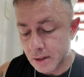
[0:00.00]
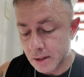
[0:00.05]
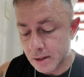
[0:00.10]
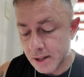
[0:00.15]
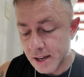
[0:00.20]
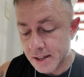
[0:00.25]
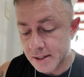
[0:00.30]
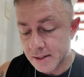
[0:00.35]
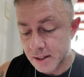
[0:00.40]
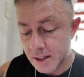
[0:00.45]

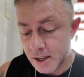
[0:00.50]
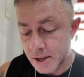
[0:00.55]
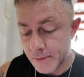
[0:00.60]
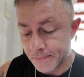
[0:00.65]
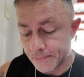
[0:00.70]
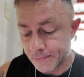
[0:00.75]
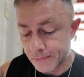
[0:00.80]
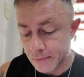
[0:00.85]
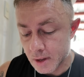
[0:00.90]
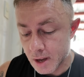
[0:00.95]
Lastly,
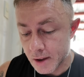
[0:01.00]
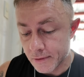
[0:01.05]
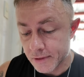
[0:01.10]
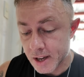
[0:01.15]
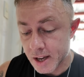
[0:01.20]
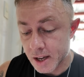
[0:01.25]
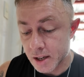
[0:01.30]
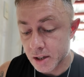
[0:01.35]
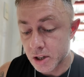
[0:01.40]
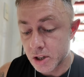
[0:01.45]
I've
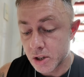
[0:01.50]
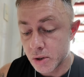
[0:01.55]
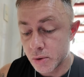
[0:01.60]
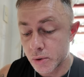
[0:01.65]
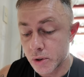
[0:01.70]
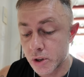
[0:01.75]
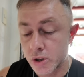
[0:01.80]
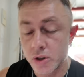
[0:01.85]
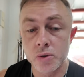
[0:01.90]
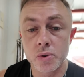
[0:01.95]
got
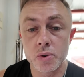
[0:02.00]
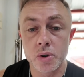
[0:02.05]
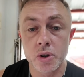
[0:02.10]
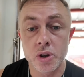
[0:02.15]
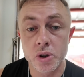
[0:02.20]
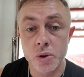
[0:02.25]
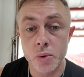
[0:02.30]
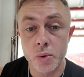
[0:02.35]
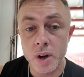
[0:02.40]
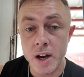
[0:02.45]

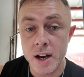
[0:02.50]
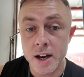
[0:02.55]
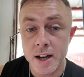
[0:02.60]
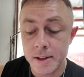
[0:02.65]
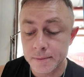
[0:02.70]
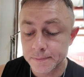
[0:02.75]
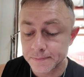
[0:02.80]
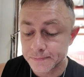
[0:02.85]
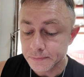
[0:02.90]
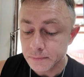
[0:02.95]

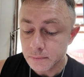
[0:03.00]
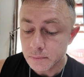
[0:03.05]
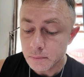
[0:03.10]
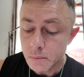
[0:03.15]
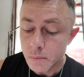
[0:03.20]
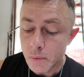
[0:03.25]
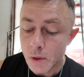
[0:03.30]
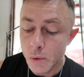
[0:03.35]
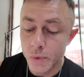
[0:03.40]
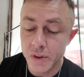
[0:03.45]
QQQI,
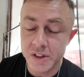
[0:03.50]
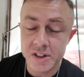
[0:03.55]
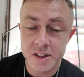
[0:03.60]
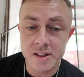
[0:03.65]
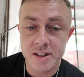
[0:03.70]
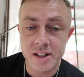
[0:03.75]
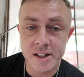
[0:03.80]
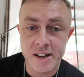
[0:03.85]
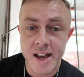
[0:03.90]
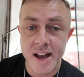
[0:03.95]
which is
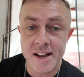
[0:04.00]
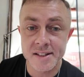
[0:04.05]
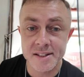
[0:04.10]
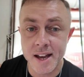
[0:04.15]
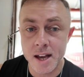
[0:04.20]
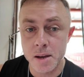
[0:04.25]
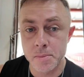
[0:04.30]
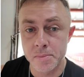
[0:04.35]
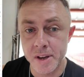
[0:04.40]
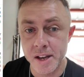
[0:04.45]
the
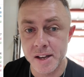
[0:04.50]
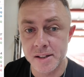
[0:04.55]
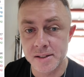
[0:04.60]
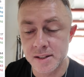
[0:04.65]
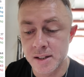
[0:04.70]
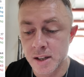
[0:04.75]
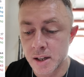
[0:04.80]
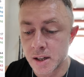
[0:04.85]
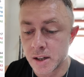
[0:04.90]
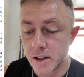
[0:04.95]

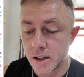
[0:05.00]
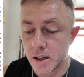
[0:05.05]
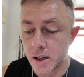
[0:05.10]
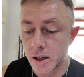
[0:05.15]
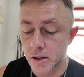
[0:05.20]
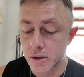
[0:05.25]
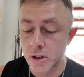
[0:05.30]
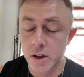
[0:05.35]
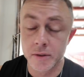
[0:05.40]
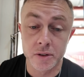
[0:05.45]
NASDAQ-based
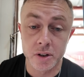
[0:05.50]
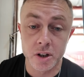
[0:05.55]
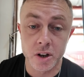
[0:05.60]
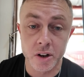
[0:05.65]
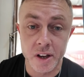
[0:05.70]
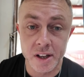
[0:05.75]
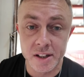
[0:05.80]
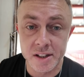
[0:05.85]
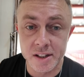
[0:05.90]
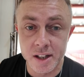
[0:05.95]
covered call
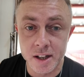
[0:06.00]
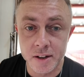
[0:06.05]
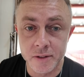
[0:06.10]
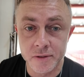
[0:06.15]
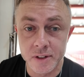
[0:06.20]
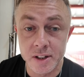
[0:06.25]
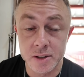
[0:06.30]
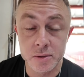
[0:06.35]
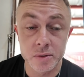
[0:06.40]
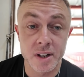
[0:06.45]
ETF.
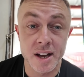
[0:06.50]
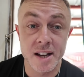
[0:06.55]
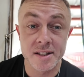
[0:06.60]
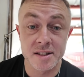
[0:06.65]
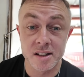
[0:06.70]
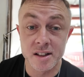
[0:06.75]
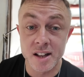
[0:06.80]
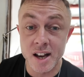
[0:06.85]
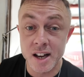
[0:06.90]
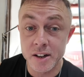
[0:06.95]
This one has
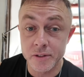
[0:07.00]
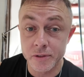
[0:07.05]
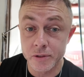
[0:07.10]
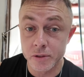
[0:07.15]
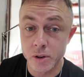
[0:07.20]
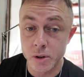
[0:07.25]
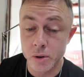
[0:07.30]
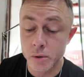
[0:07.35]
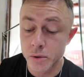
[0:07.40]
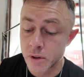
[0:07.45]
a lot of
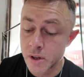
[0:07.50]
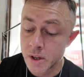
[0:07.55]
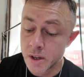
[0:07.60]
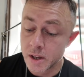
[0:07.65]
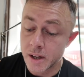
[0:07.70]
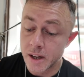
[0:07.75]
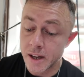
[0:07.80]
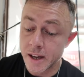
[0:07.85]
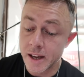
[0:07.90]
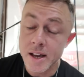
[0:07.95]
growth
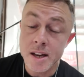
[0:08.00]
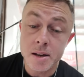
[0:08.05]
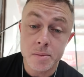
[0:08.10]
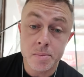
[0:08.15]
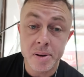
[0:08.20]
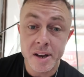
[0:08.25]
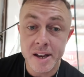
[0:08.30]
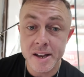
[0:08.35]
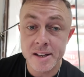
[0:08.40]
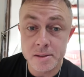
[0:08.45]
and
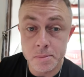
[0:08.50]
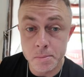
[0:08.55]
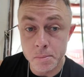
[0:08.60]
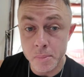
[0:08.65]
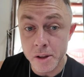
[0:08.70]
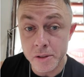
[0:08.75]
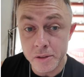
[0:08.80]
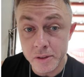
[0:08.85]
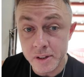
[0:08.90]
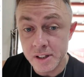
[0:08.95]
pays
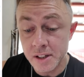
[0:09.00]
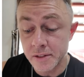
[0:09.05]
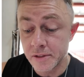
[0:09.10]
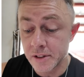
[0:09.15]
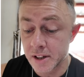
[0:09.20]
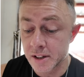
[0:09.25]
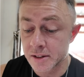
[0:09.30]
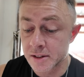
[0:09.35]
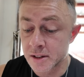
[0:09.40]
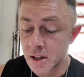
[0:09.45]
monthly
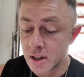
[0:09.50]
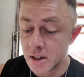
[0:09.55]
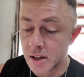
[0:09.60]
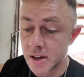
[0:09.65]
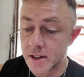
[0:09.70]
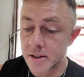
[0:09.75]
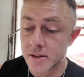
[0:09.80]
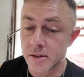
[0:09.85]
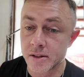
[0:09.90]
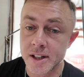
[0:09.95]
dividends.
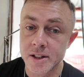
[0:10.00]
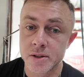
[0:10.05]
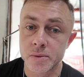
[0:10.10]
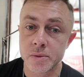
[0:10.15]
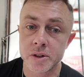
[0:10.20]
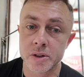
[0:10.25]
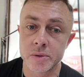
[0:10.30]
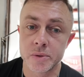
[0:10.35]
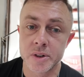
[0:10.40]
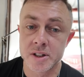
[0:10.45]
And so that's
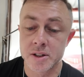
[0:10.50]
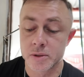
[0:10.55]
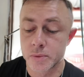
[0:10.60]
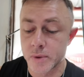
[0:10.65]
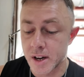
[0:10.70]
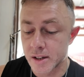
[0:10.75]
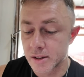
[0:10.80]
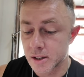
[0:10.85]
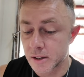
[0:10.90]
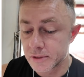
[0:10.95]
one of the reasons
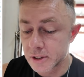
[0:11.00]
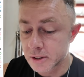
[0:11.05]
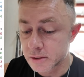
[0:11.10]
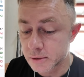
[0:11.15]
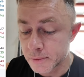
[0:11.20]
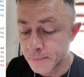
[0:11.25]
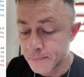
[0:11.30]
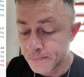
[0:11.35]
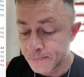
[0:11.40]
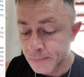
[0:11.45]
why I love this
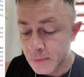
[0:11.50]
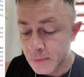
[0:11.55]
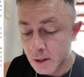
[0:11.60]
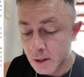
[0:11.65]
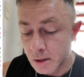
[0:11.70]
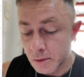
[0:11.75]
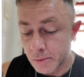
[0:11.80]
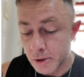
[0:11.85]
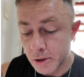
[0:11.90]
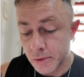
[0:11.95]
one.
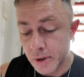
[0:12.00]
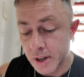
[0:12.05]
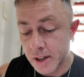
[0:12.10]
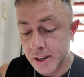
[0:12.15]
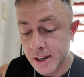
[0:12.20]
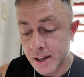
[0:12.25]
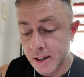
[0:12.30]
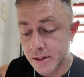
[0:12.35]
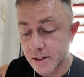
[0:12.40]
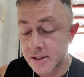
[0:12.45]
But right
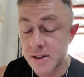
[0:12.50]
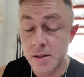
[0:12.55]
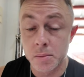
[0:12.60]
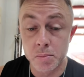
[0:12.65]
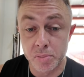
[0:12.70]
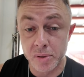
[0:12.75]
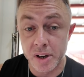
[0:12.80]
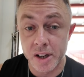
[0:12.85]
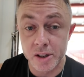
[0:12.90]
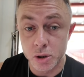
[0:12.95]
now, this is a
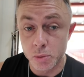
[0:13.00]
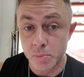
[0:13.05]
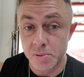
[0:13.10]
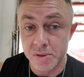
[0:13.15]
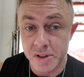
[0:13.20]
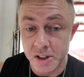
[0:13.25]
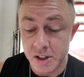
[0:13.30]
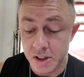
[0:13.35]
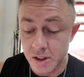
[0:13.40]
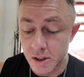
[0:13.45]
brand new
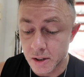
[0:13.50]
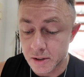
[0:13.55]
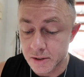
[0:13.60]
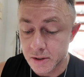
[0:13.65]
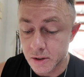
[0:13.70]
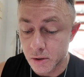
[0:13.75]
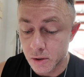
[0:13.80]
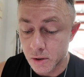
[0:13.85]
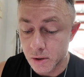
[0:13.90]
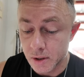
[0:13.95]
position.
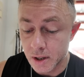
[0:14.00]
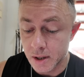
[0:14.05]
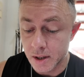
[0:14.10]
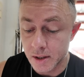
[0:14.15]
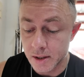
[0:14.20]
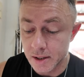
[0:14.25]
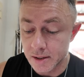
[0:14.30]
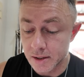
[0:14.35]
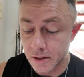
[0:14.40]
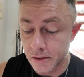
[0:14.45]
Also,
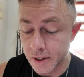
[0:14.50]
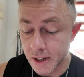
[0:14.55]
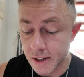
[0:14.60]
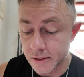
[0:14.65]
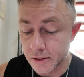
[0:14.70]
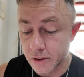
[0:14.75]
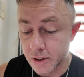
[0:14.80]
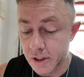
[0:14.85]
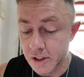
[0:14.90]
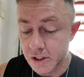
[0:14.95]
it's only got
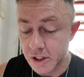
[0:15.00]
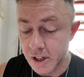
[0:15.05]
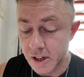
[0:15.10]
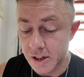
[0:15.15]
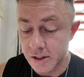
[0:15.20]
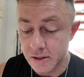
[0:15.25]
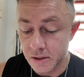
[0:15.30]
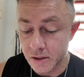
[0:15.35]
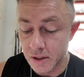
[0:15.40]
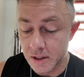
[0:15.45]
30
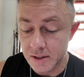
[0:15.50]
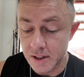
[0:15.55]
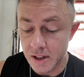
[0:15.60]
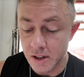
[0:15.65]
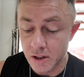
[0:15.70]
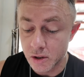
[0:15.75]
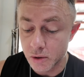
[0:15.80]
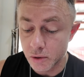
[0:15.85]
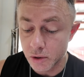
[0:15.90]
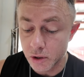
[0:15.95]
shares. So you can see
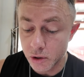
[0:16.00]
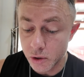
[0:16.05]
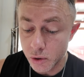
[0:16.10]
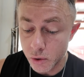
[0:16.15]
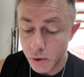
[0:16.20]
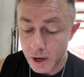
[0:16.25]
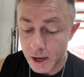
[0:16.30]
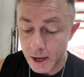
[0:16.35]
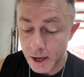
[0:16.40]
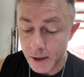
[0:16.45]

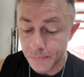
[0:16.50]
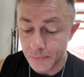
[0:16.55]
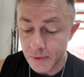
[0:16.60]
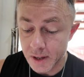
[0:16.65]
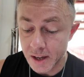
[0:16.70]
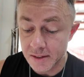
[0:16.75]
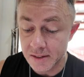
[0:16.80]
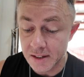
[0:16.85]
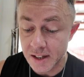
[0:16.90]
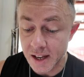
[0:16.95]
QQQI,
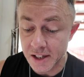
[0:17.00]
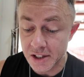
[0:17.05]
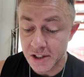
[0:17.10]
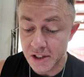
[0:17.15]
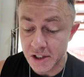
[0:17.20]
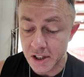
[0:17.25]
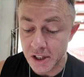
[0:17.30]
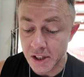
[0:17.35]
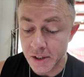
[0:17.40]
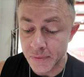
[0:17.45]

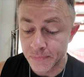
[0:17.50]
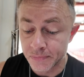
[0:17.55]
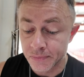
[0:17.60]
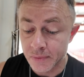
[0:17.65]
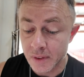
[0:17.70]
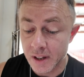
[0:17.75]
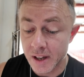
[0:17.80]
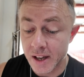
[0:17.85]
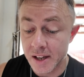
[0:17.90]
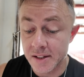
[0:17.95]
SCHG,
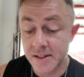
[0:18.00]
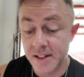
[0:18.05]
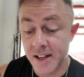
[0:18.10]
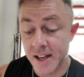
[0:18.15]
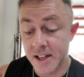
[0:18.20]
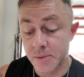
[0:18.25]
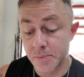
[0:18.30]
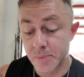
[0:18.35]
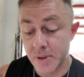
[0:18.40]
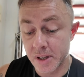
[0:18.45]

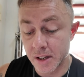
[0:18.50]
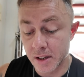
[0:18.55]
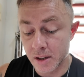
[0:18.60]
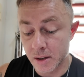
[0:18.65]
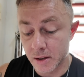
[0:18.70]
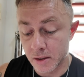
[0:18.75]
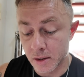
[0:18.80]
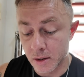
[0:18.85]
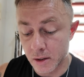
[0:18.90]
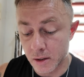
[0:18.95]
SCHB,
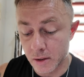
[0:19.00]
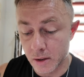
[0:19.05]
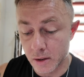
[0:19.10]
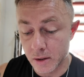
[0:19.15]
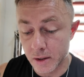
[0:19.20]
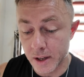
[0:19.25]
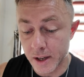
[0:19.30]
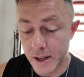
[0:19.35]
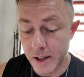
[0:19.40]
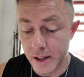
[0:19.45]

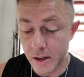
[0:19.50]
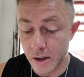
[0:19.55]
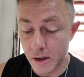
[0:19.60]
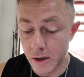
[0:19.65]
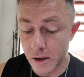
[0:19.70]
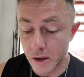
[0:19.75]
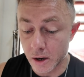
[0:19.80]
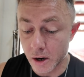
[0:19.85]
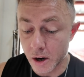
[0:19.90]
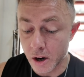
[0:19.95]
and
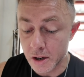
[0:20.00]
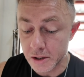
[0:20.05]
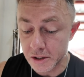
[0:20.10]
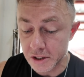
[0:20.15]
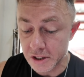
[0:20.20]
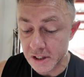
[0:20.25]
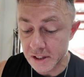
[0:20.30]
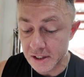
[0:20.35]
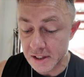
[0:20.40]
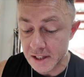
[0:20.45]

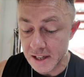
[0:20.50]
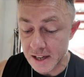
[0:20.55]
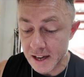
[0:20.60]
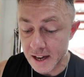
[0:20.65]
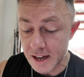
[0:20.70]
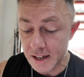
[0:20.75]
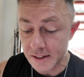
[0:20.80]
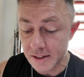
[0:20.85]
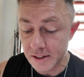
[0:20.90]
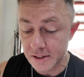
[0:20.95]
RGTI
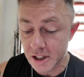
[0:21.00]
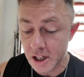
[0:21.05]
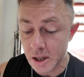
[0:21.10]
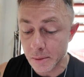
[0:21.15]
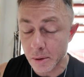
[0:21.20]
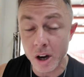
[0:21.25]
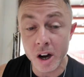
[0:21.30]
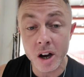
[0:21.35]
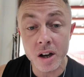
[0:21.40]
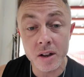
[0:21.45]
at the
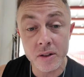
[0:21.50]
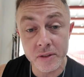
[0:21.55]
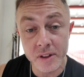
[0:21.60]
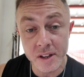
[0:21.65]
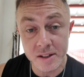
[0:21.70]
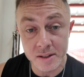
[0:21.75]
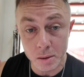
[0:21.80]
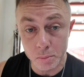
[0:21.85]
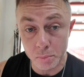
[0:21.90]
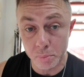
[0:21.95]
top. All of
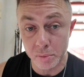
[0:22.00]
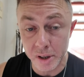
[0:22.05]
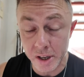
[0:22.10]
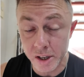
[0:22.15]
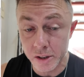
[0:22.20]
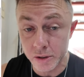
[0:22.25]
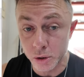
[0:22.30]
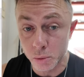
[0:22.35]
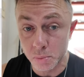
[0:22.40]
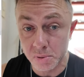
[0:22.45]
these are
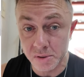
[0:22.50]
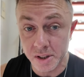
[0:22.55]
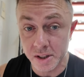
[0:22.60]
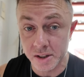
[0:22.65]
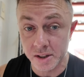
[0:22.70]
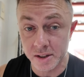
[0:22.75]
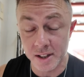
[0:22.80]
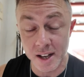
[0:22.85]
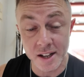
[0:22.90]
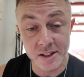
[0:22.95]
brand new
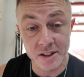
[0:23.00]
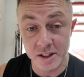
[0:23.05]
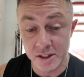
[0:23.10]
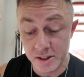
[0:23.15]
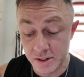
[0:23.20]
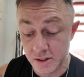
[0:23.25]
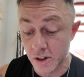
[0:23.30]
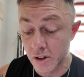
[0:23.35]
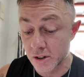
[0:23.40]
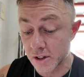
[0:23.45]
positions. I just
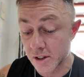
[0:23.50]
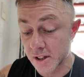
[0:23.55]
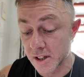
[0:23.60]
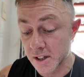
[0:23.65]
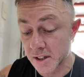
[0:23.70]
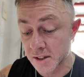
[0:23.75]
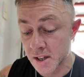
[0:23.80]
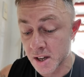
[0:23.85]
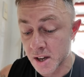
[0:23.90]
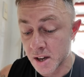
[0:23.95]
started
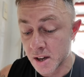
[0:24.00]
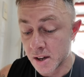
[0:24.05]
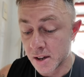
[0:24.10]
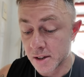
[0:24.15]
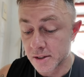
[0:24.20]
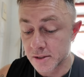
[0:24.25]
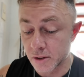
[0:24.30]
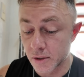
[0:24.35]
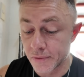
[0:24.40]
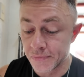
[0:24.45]
these.
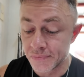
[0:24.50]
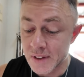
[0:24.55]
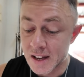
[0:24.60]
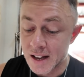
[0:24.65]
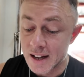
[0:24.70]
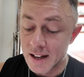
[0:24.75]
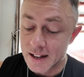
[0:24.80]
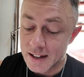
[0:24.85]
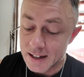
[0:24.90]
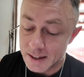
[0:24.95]
So
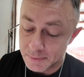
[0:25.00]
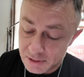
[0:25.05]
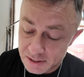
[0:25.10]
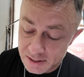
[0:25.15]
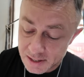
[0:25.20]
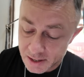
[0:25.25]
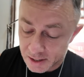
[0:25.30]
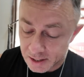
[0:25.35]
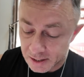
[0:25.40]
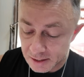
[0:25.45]
I'm just
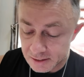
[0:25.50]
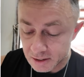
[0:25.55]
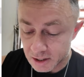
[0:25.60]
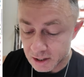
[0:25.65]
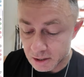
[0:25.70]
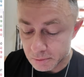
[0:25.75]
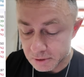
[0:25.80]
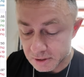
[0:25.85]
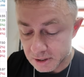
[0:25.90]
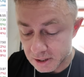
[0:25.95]
now getting
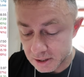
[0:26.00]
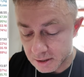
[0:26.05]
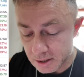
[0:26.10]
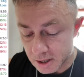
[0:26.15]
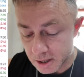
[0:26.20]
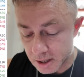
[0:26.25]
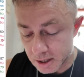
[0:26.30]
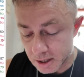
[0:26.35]
started with these